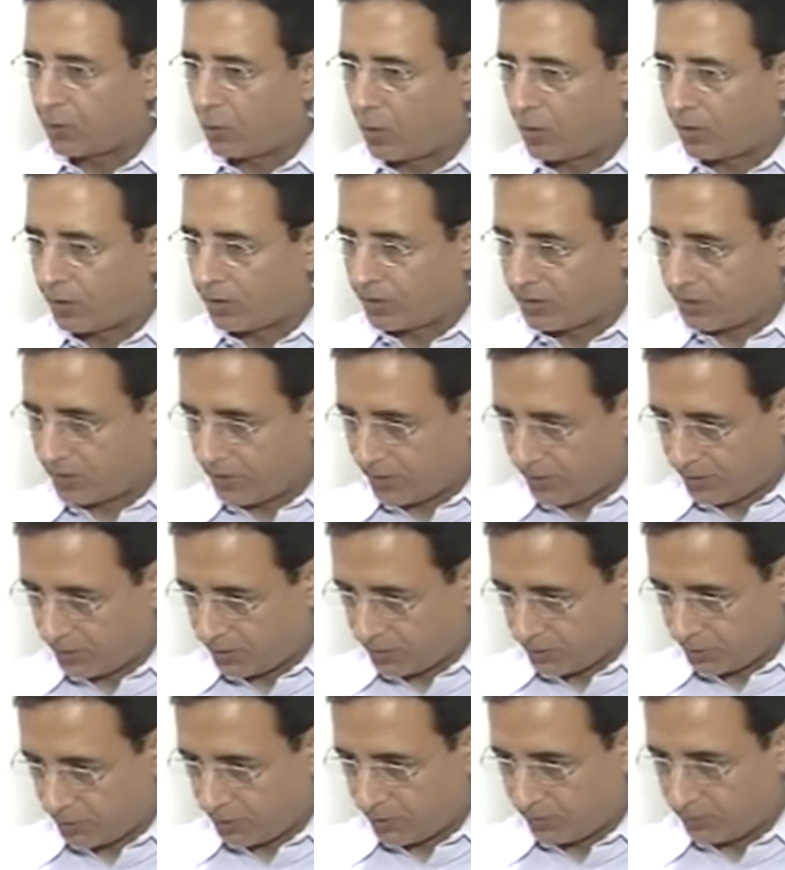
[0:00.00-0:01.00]
Congress
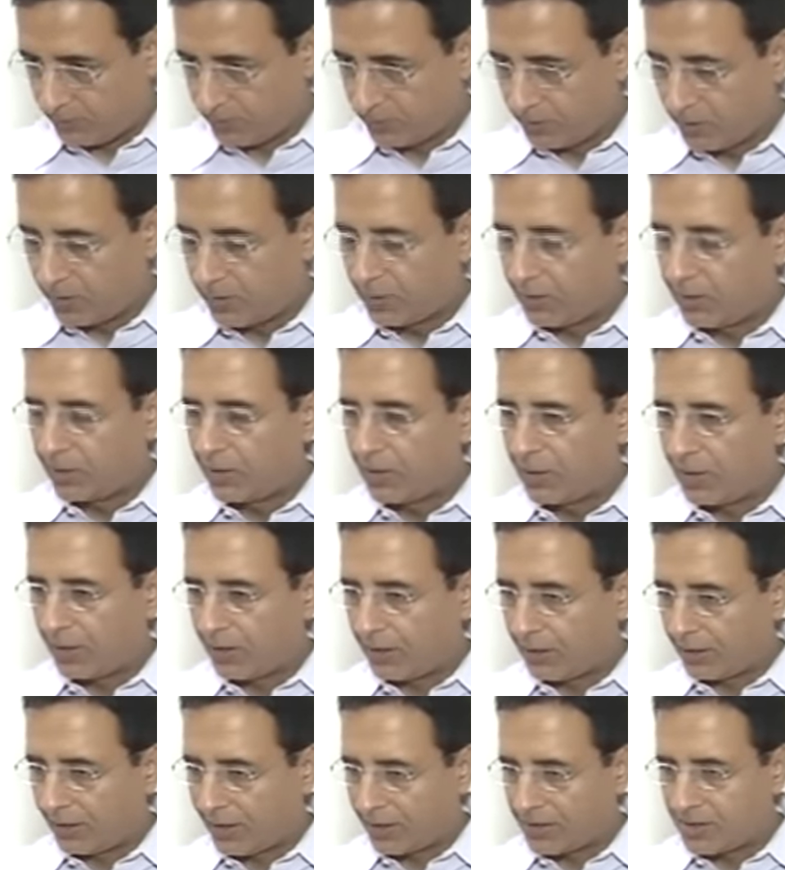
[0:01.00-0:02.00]
leadership
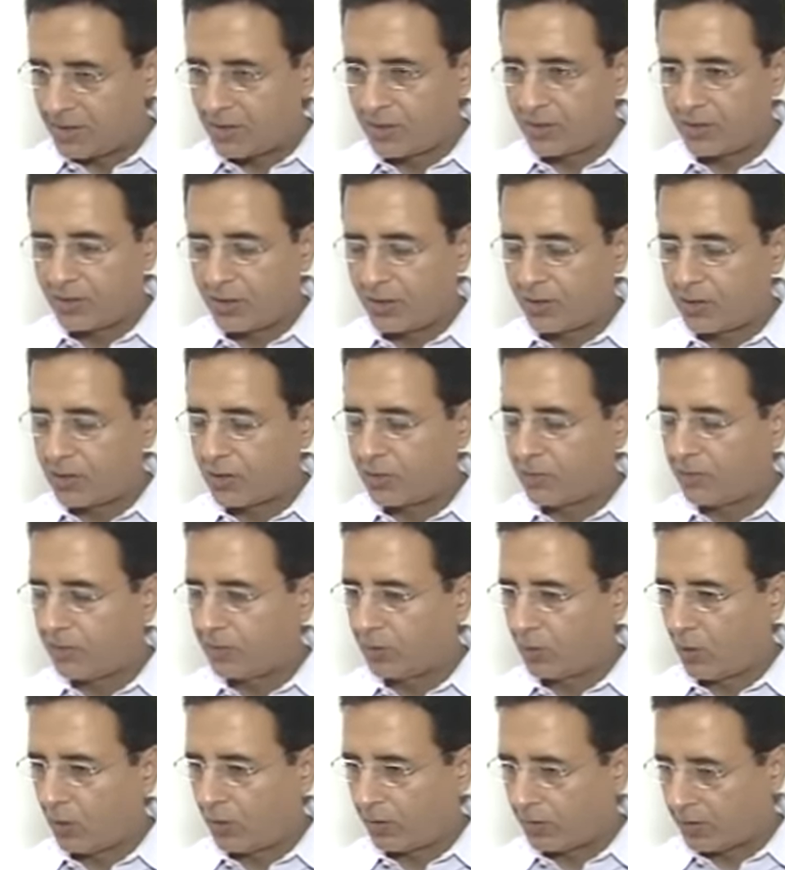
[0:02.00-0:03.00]
in consultation
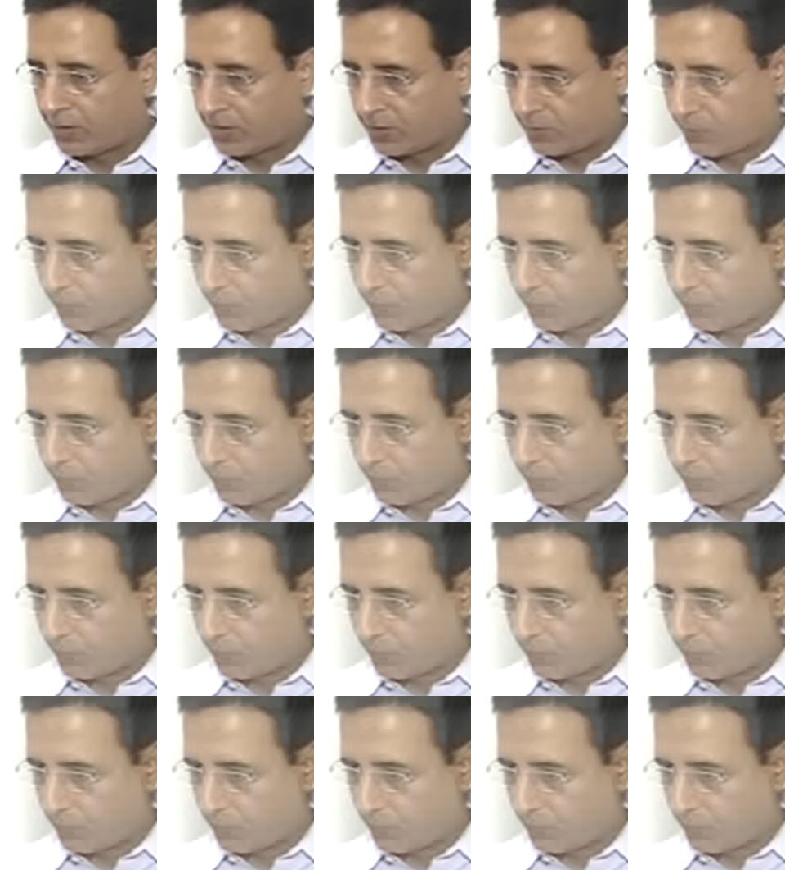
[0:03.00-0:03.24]
with Congress